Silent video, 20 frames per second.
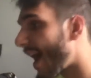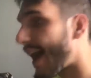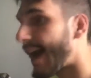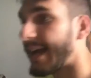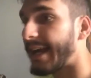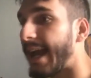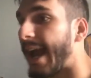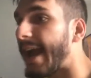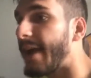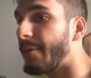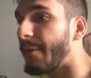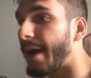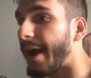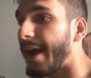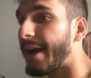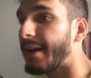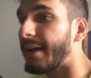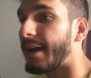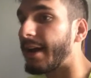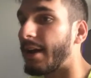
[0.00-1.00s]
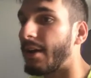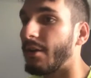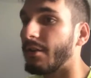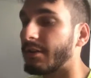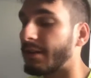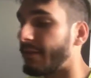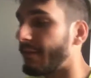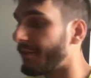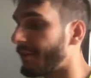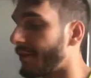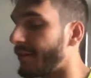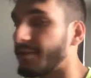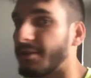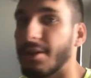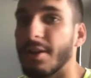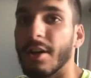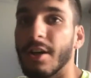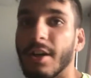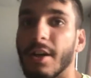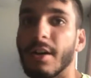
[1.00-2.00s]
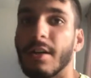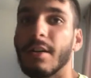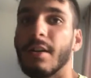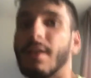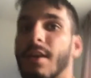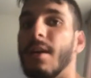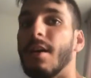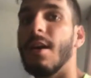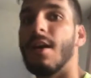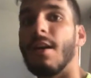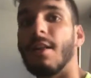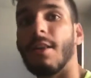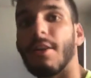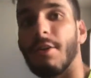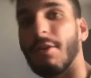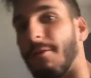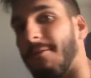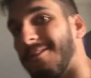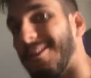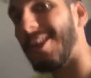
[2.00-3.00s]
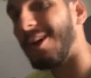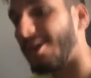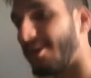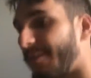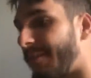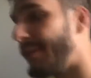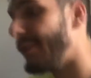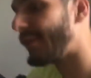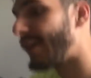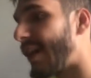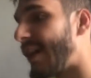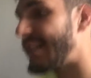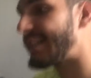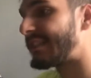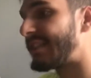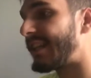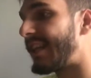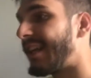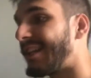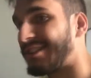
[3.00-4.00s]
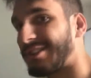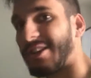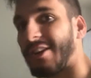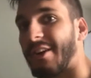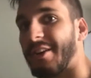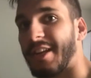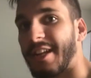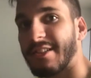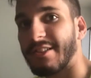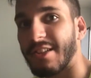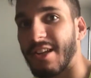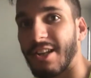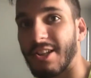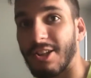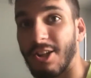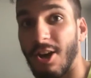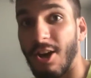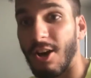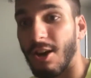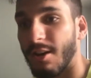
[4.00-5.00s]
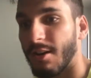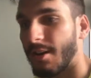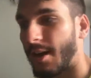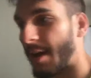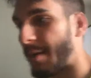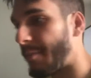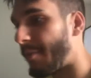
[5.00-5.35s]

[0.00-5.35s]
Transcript: At eight, we ate out. Everything's good. Little vlog for you guys today. Sorry that's not long. I